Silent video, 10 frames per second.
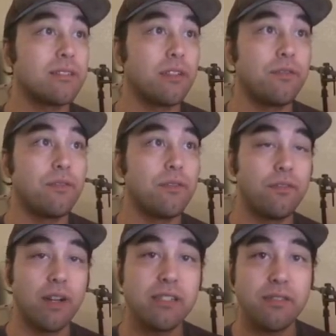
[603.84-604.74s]
the
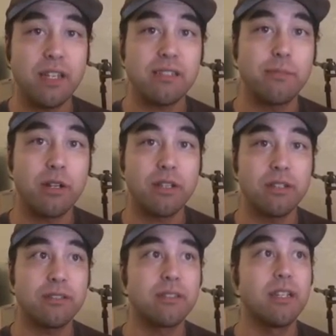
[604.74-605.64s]
fuzzy face
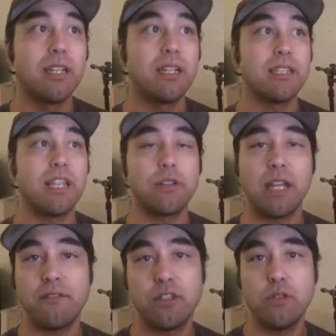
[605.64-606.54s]
monkeys, they only
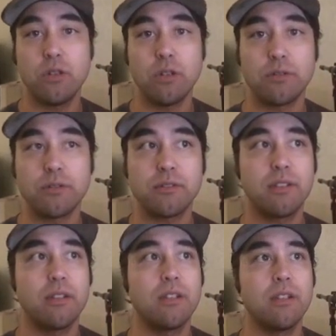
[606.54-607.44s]
have two cones.
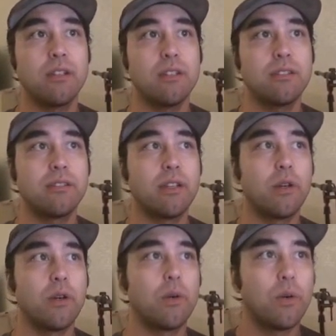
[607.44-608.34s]

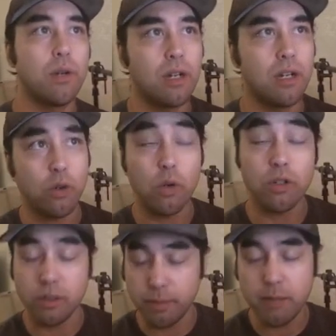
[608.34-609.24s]
So, uh, according
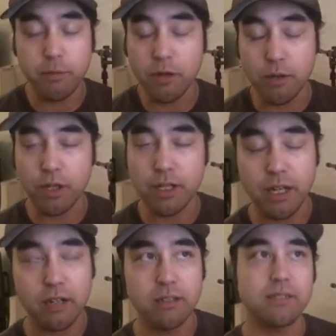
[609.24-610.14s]
to the paper, anyway, the
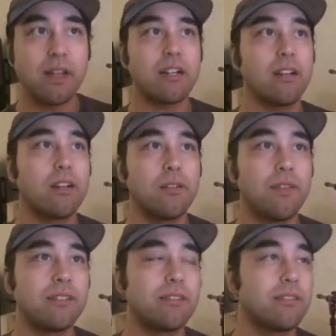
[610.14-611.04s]
hairless fac- uh,
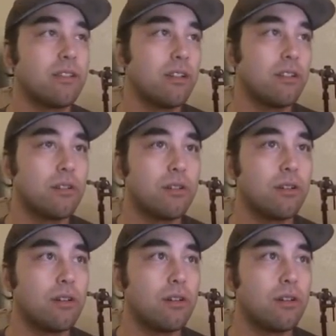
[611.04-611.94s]
faces and color
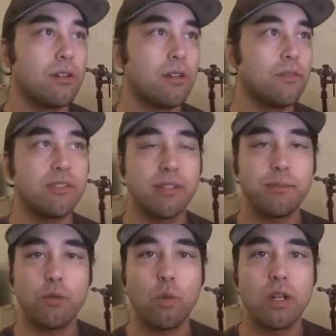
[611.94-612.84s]
of vision seem
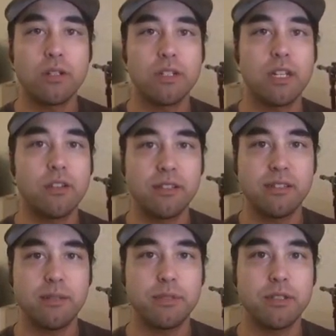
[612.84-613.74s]
to run together. They
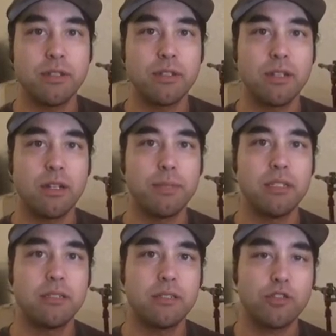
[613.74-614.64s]
seem to uh,
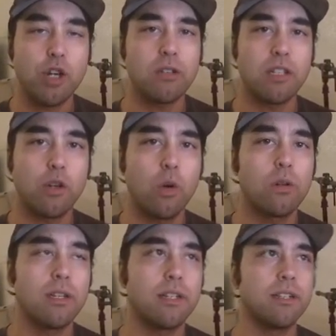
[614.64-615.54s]
be strongly
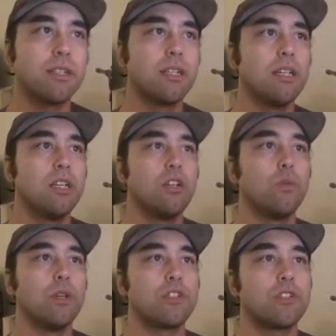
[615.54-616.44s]
correlated,
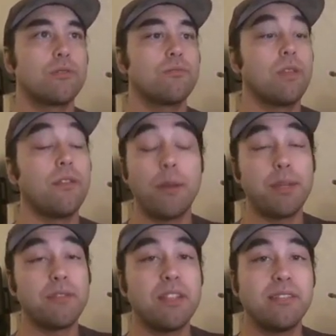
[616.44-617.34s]
which, if I
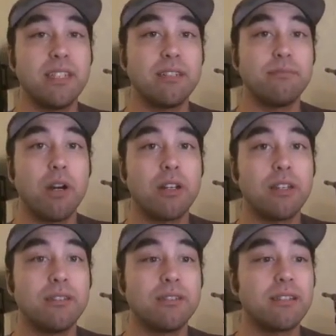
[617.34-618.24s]
mean, if they see it in
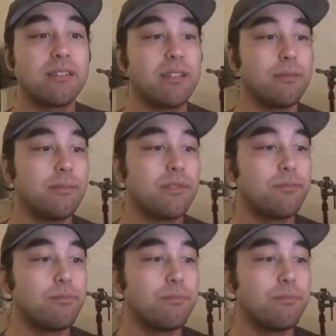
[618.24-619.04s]
monkeys, that seems